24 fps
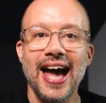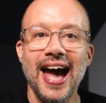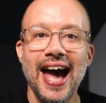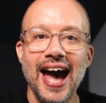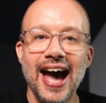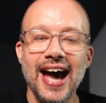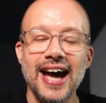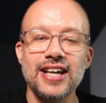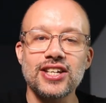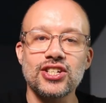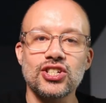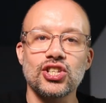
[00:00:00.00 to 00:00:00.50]

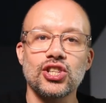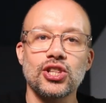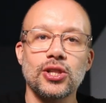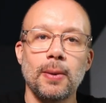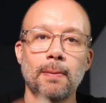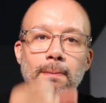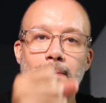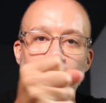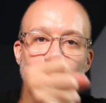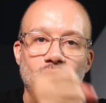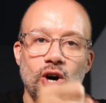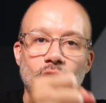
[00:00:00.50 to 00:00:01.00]
as the
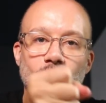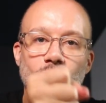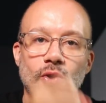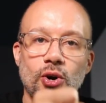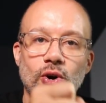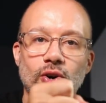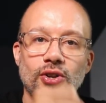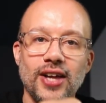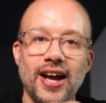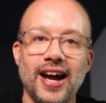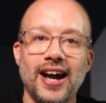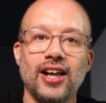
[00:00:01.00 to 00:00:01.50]
bone
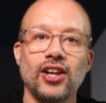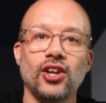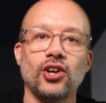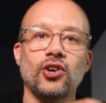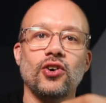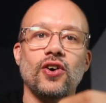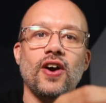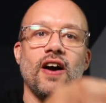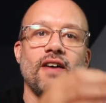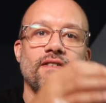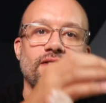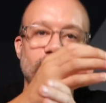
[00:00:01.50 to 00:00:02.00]
or the
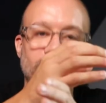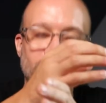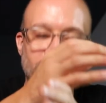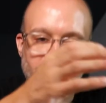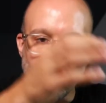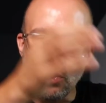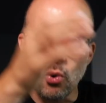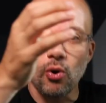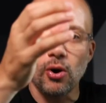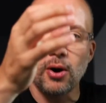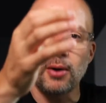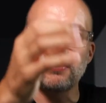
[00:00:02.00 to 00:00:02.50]
allograft
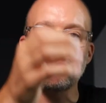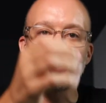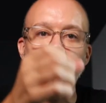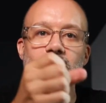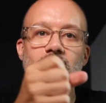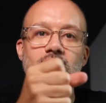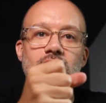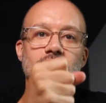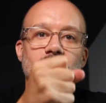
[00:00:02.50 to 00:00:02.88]
forms